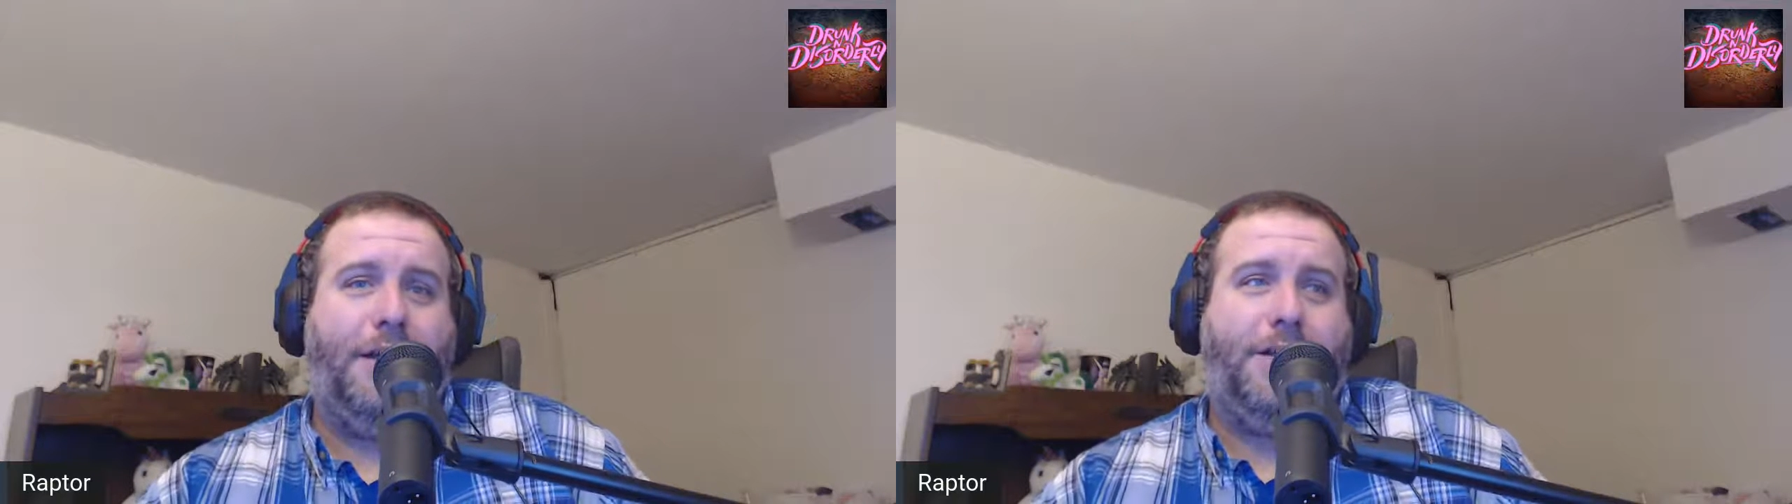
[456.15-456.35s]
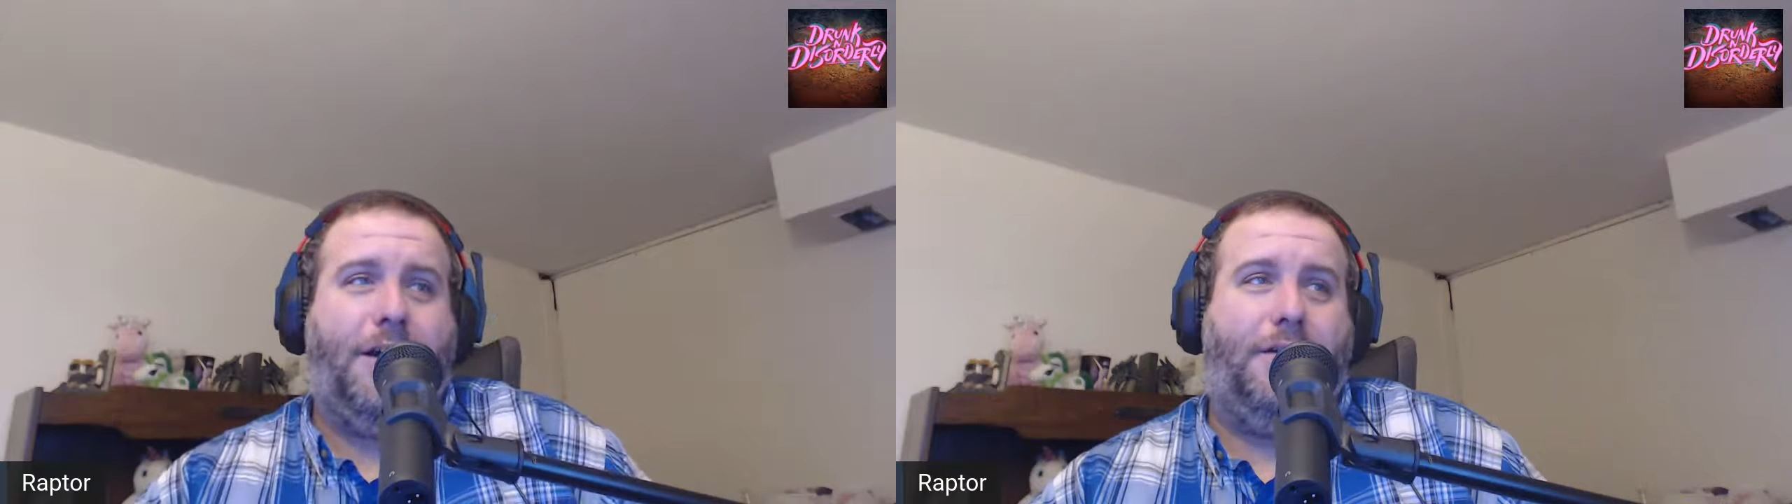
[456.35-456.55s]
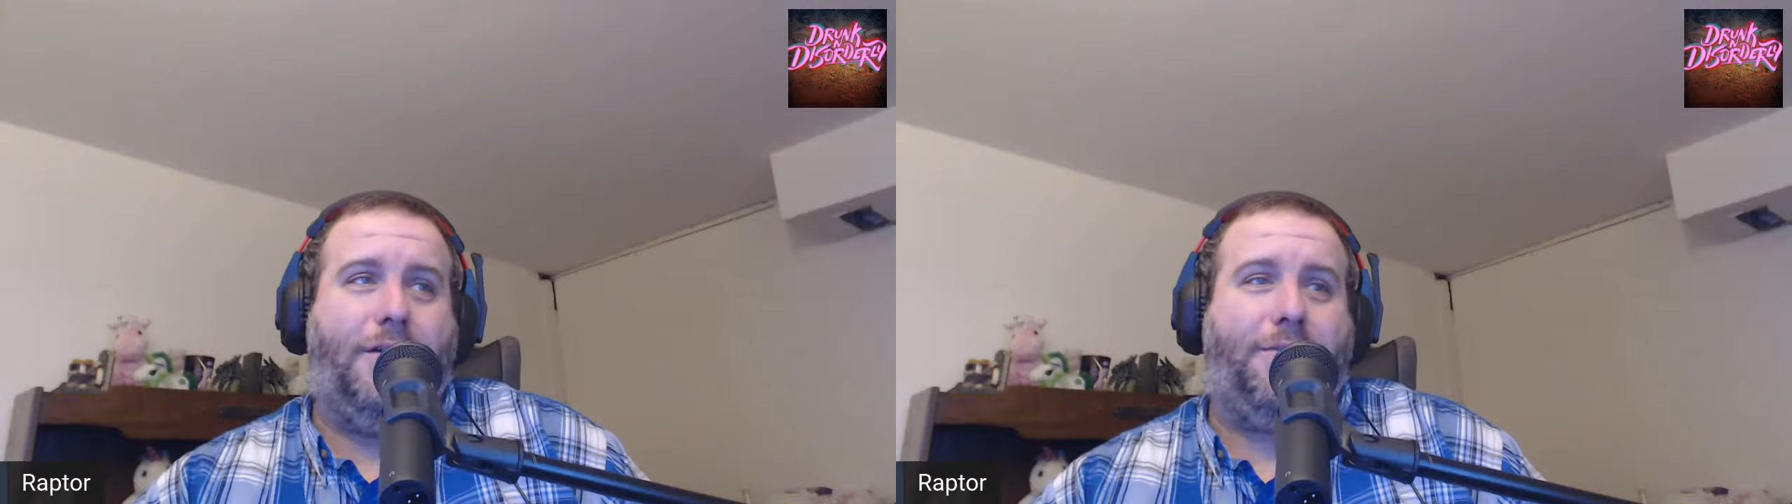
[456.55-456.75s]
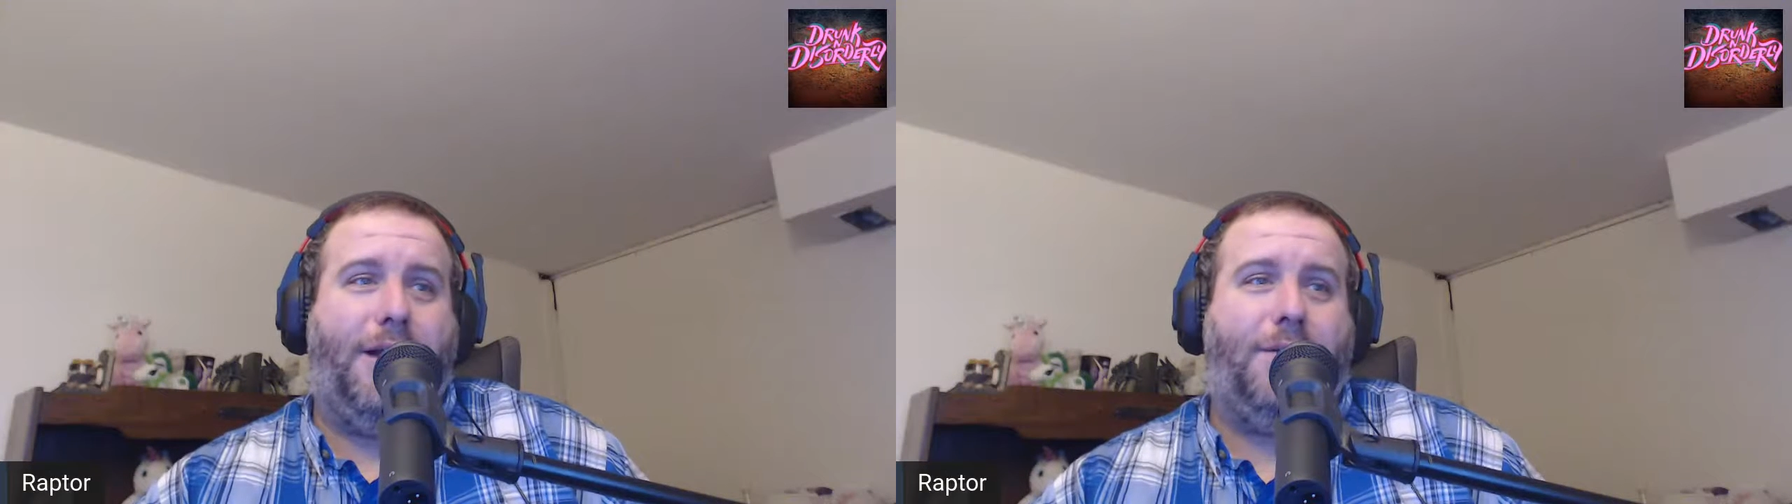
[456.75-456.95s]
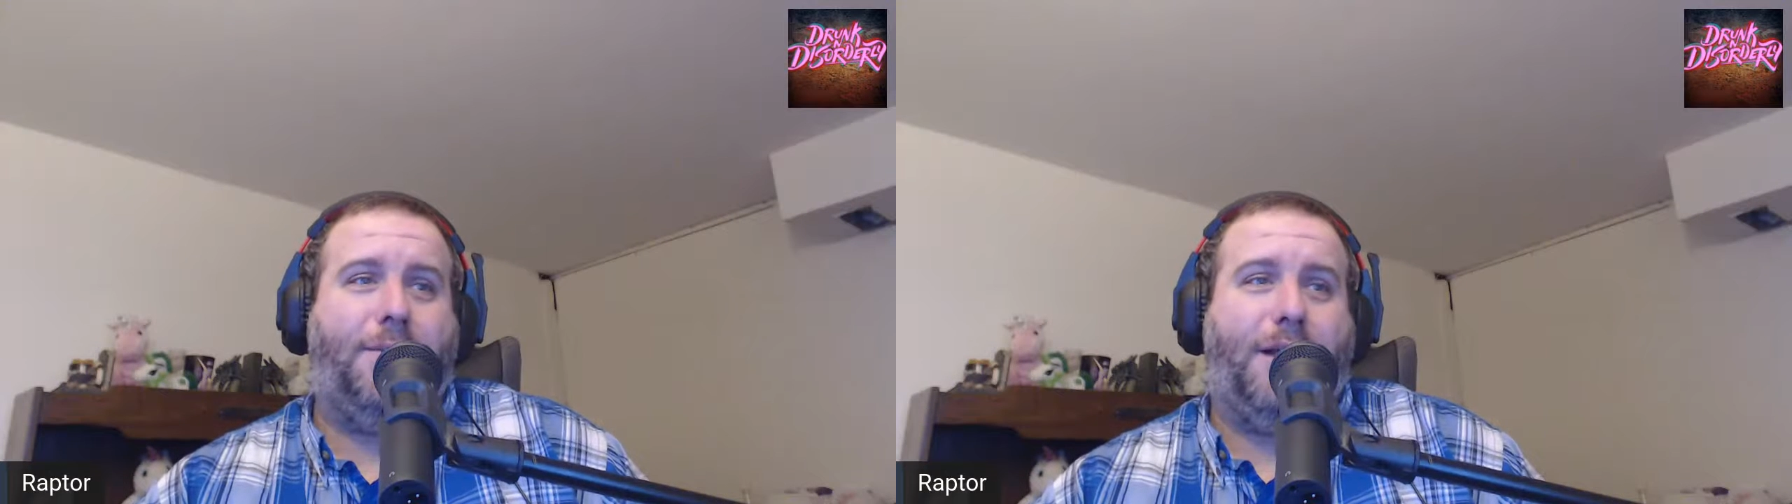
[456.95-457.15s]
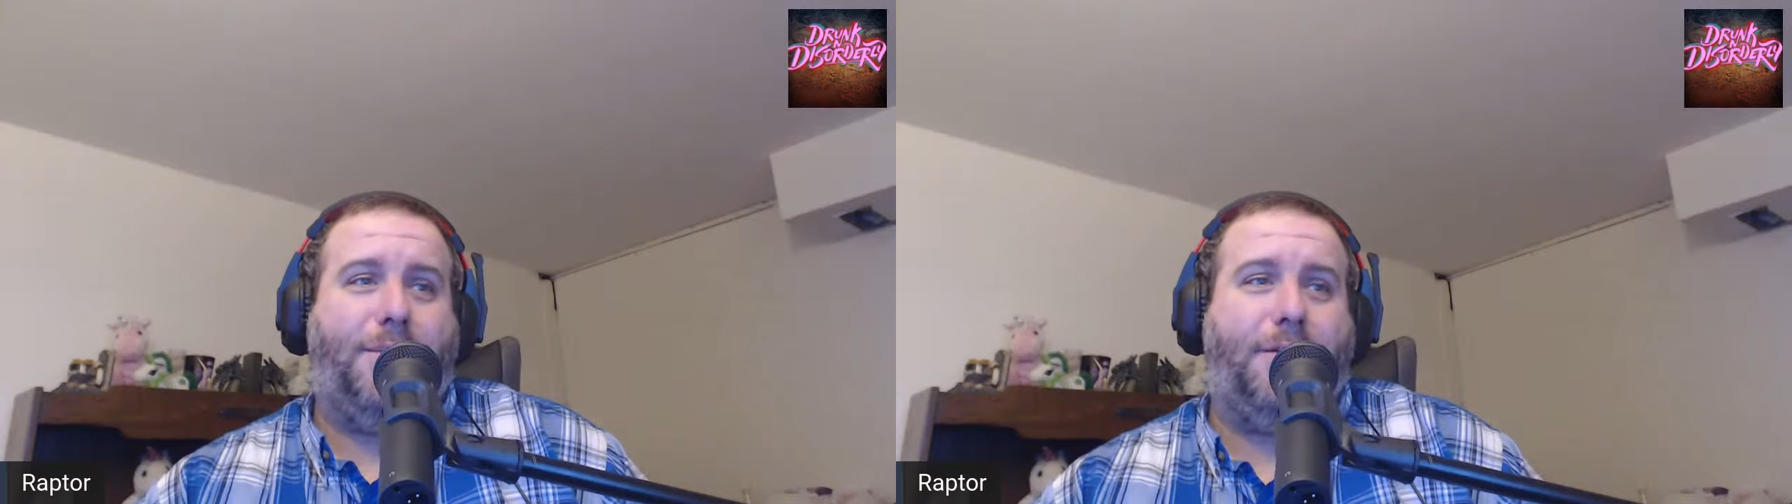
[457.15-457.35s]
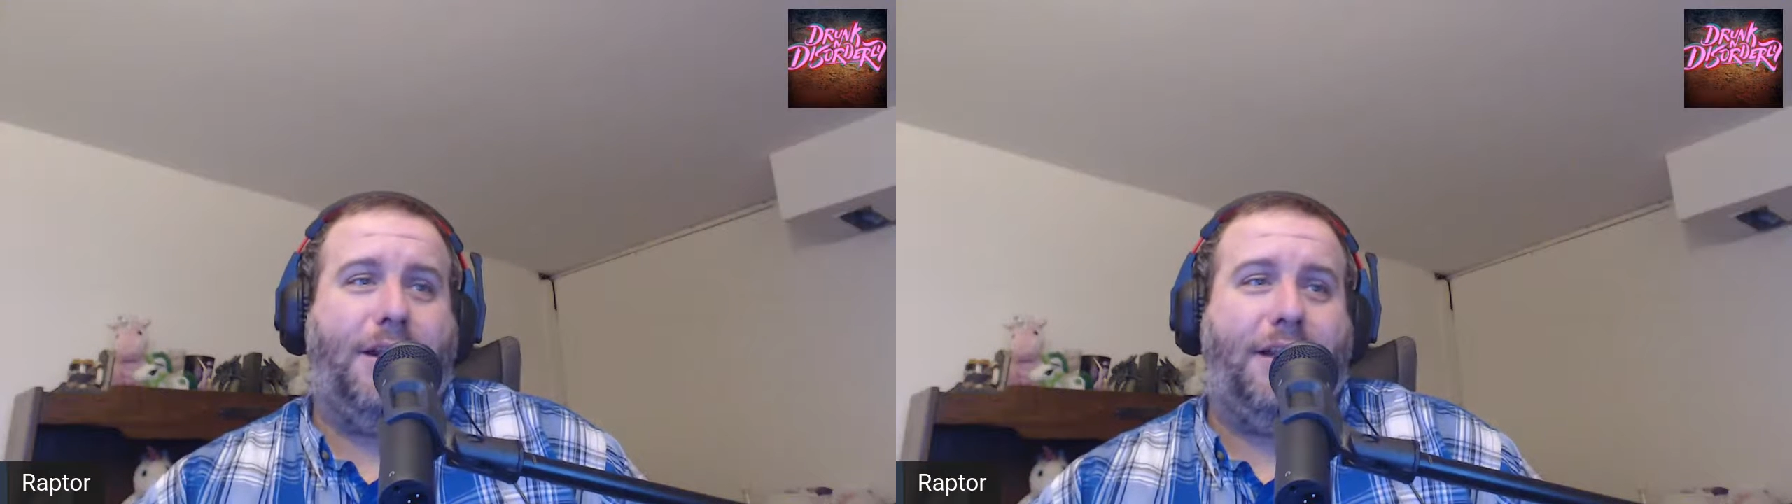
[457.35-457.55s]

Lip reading: Carl's probably pulling